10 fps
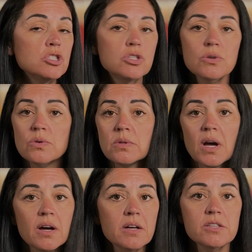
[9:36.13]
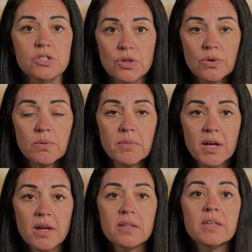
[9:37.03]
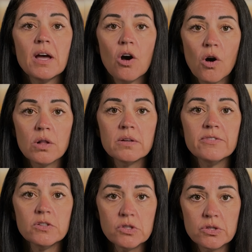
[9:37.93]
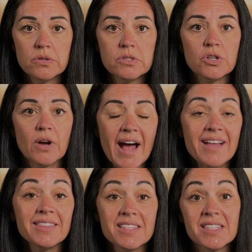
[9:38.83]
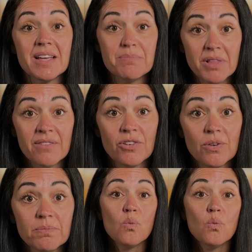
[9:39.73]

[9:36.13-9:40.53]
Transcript: Do not assume that all of your students are at the same level.